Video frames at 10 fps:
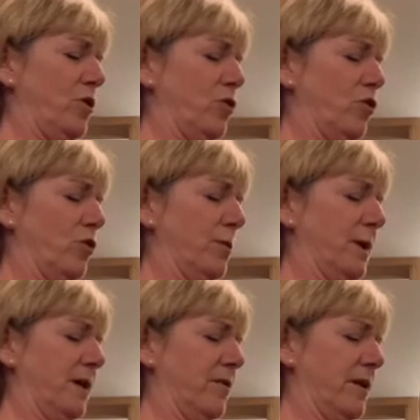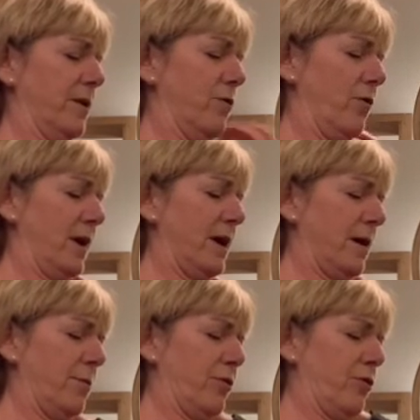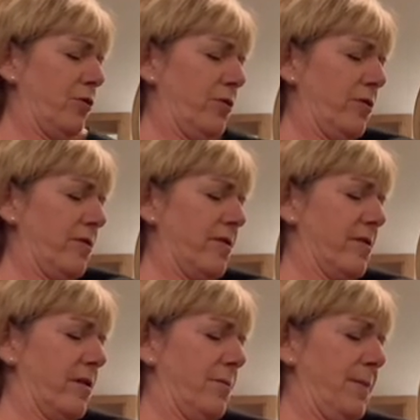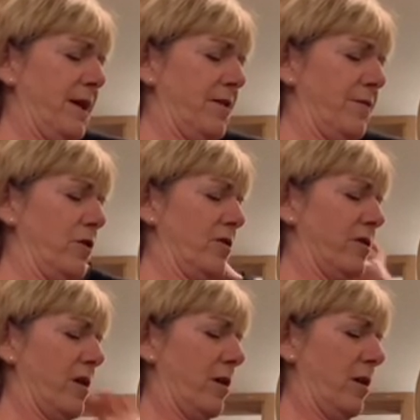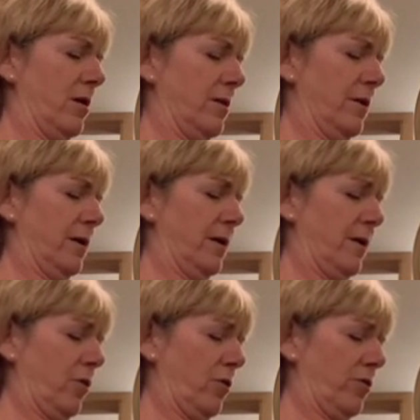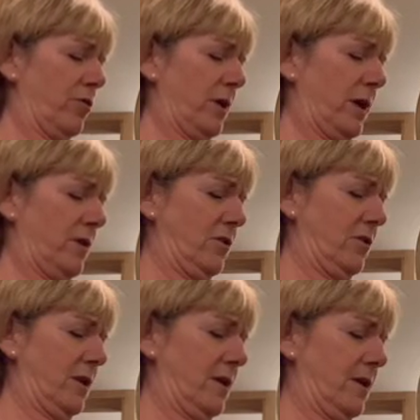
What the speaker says: your shoulder blades now right up through to the base of your skull and also into it.